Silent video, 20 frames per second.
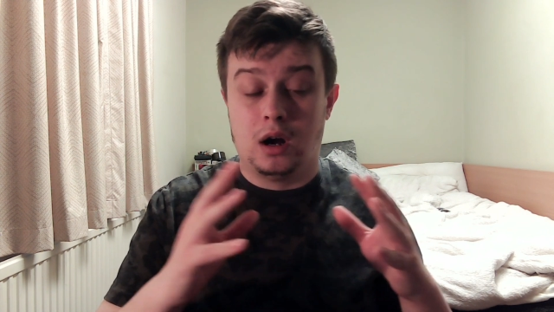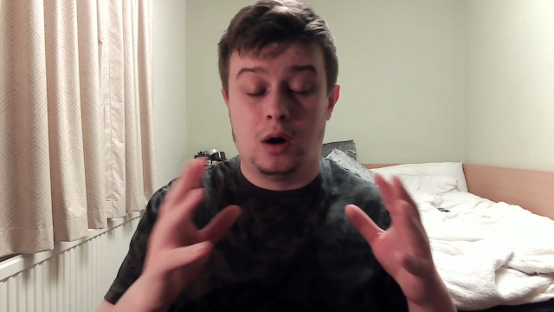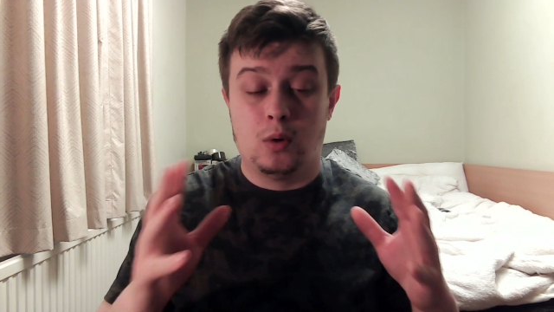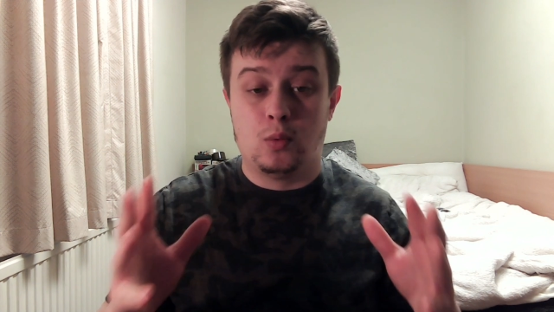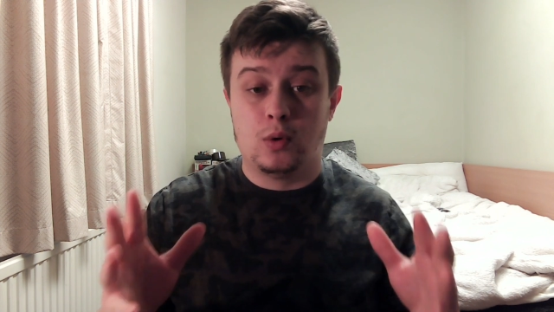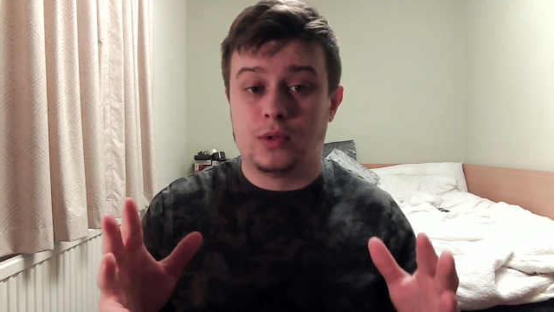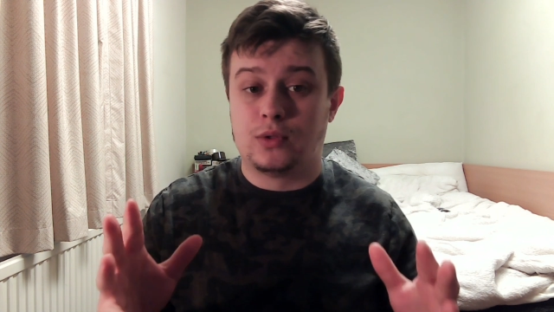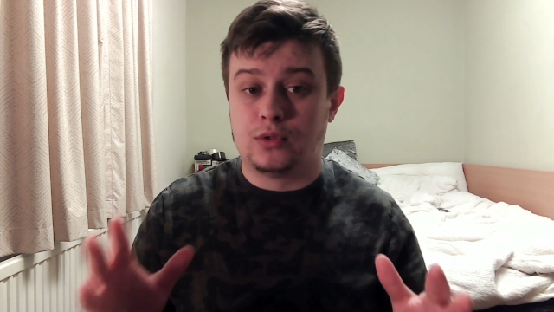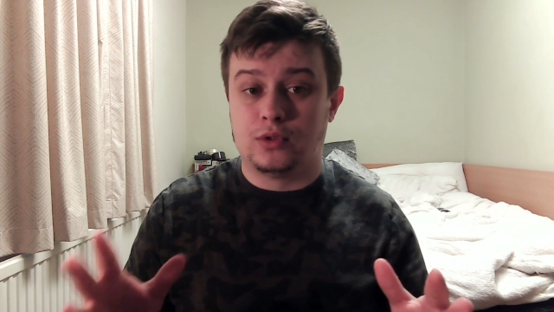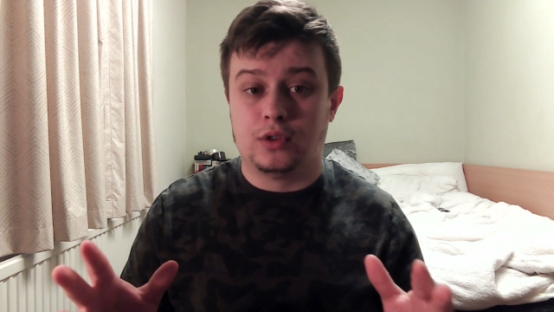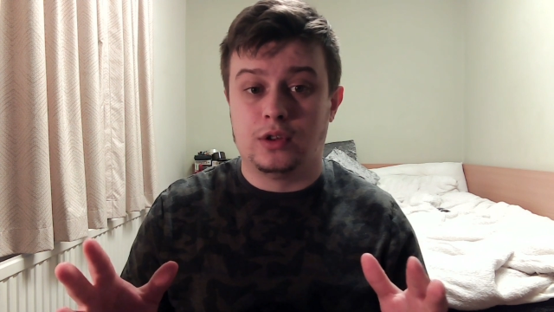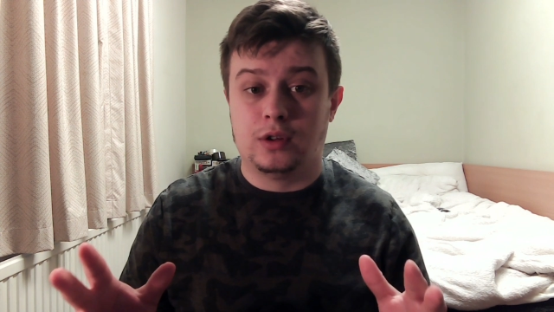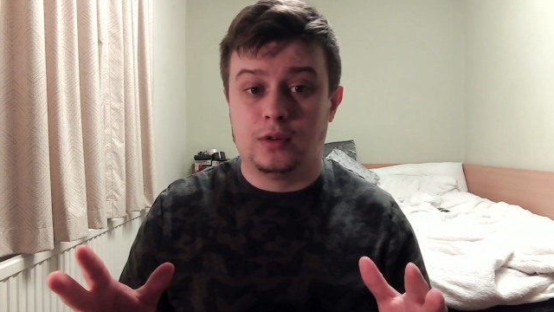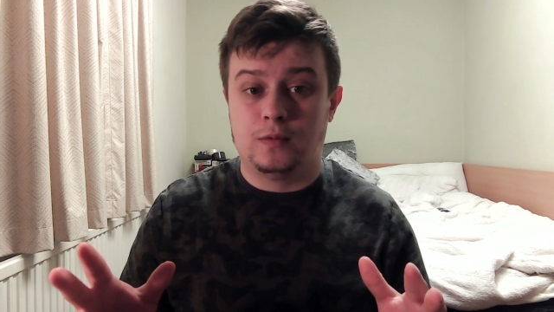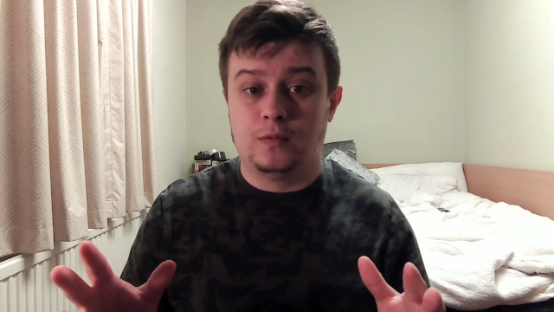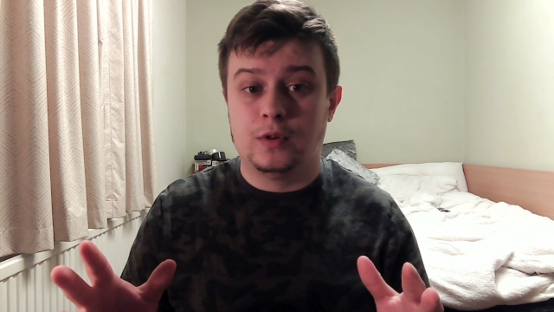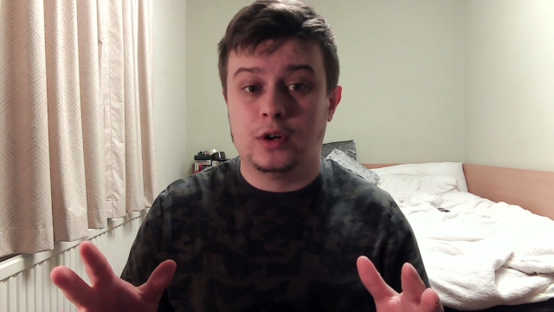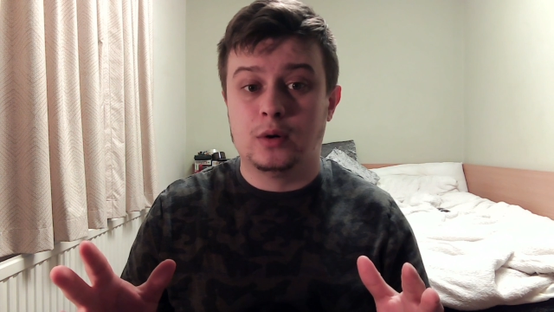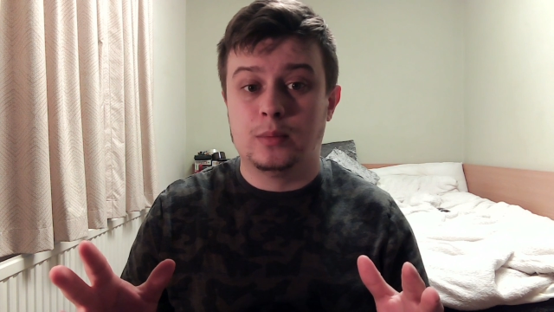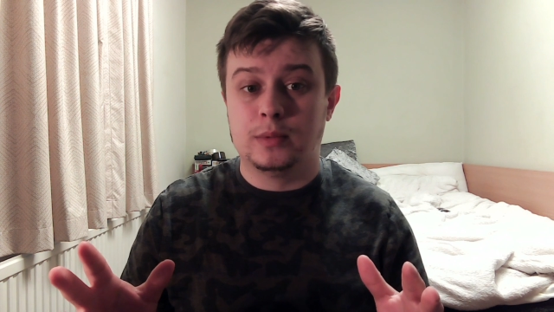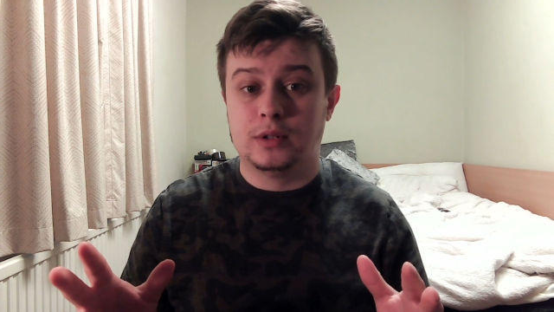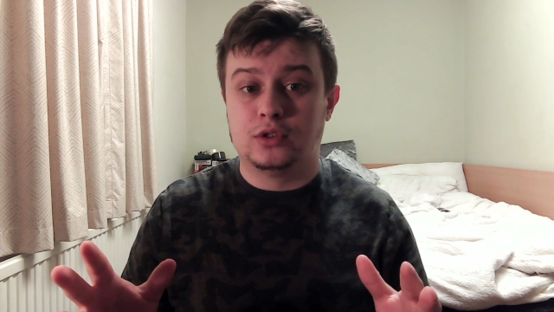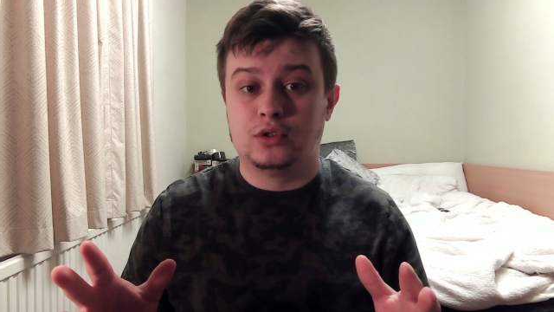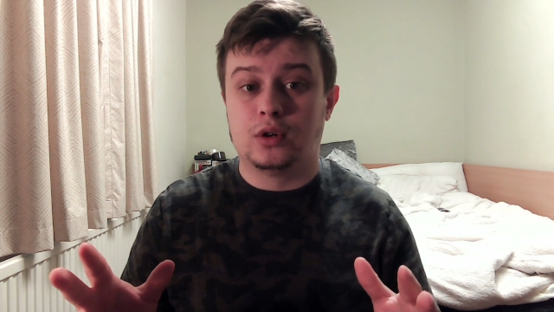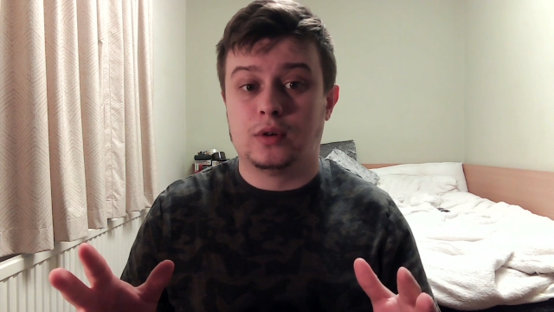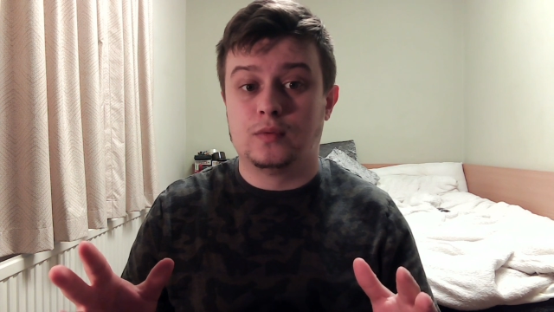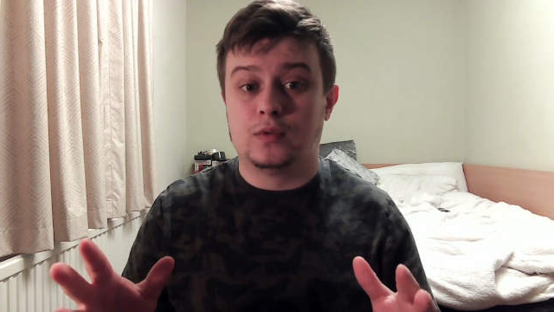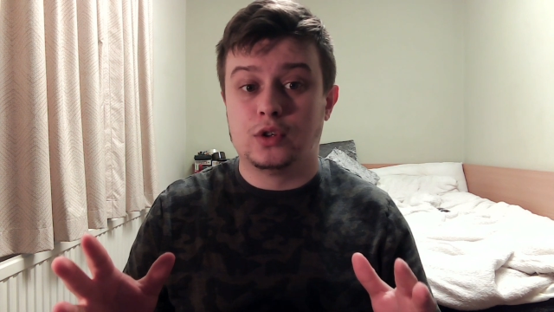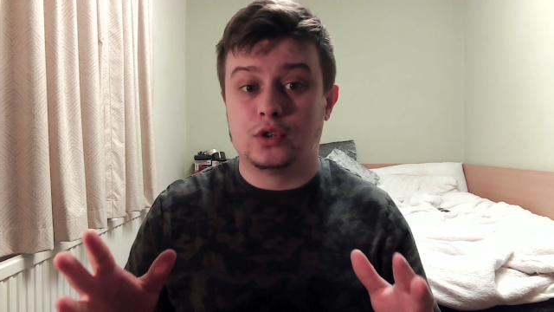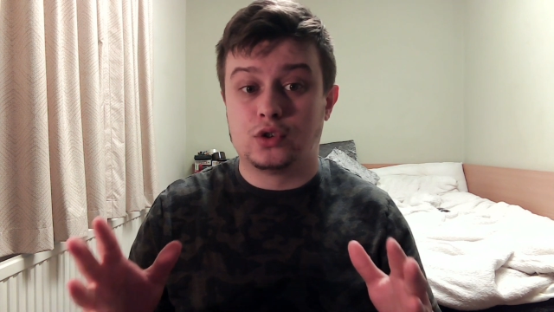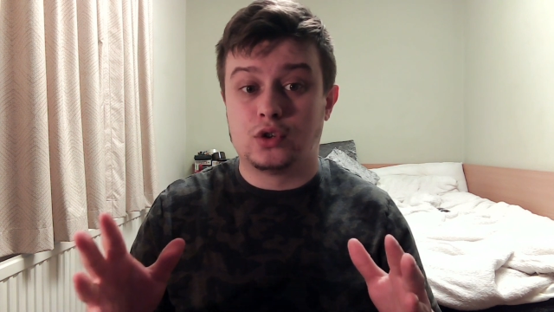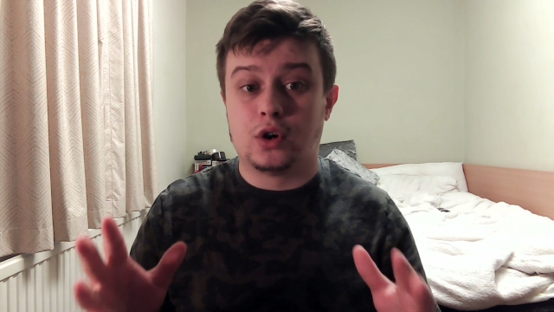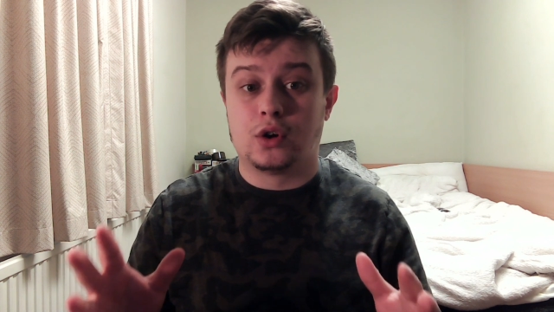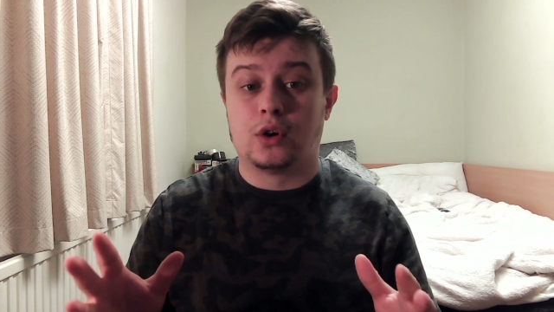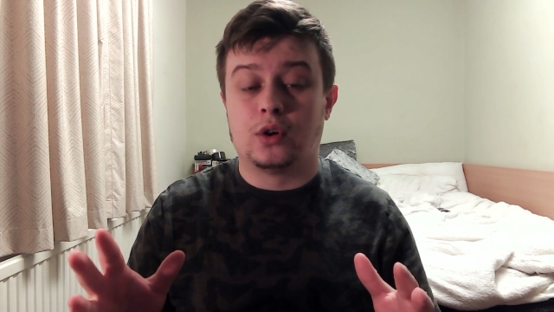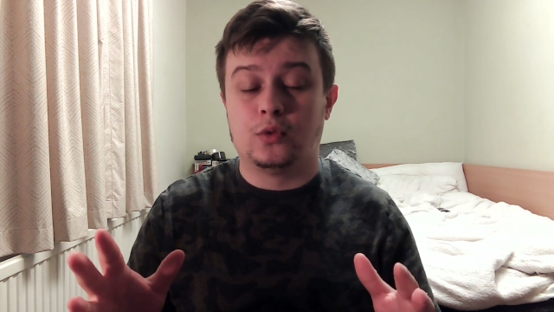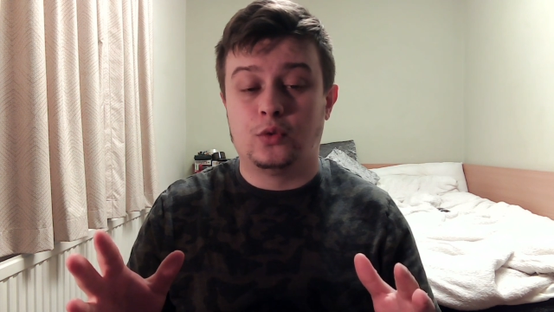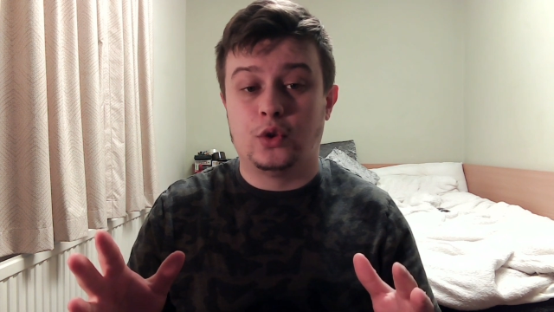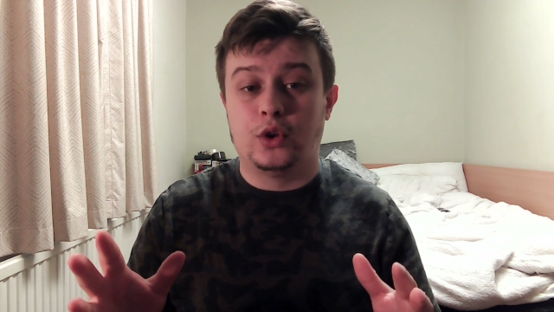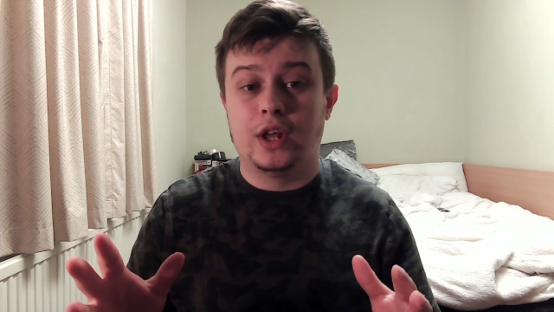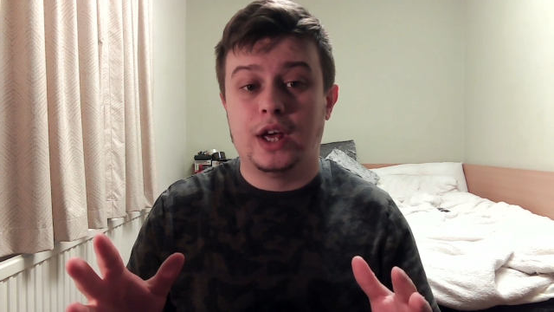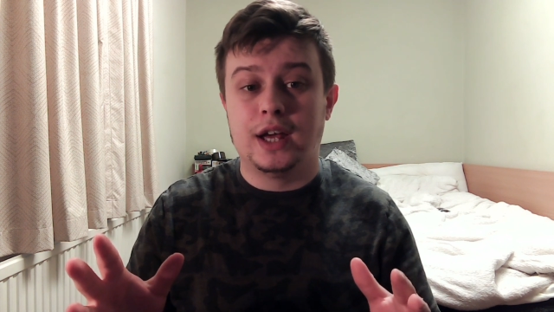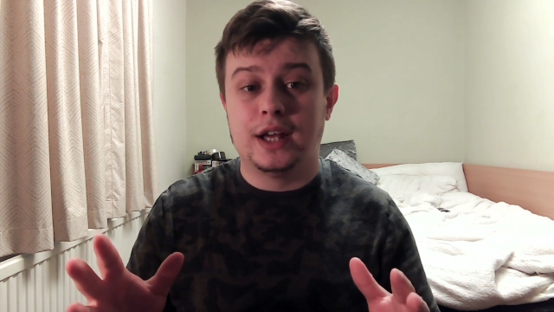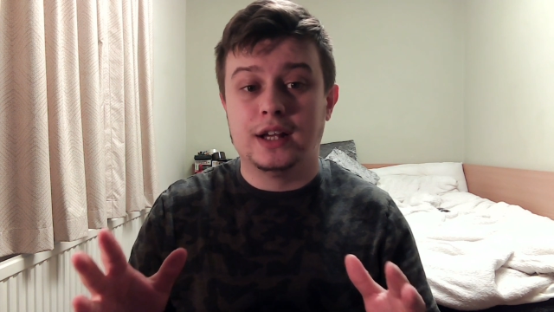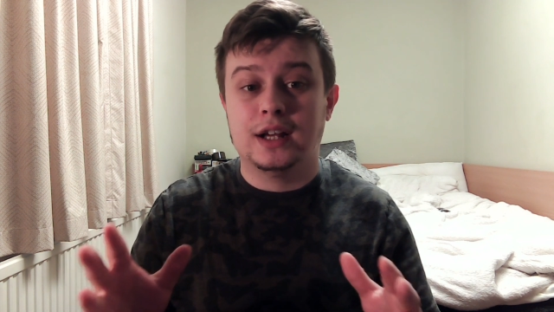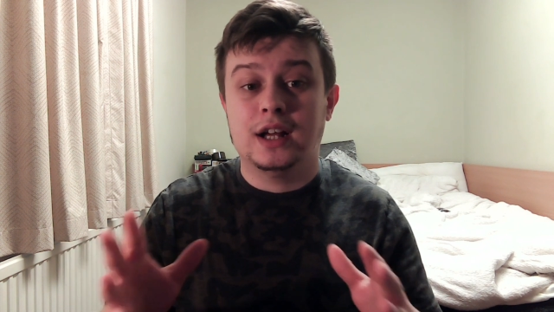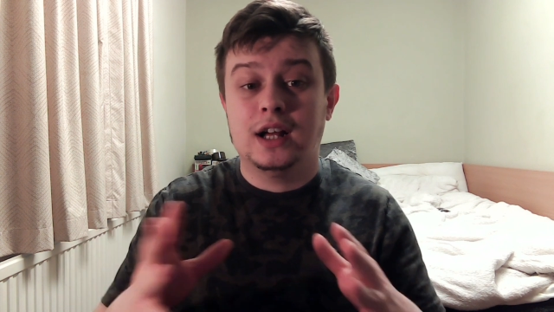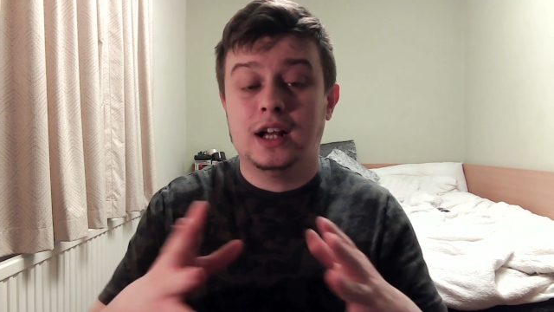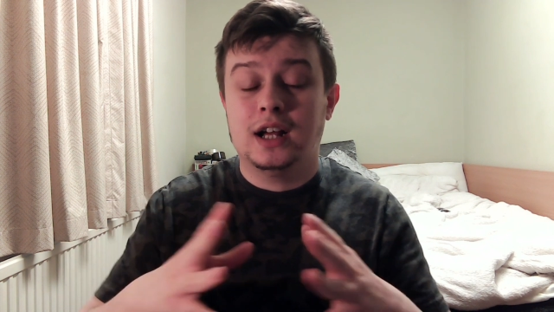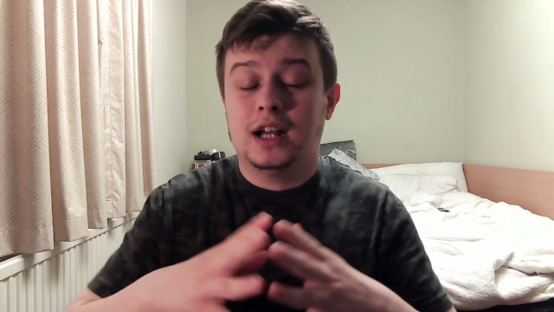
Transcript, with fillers: with the film and stuff that's gone on today,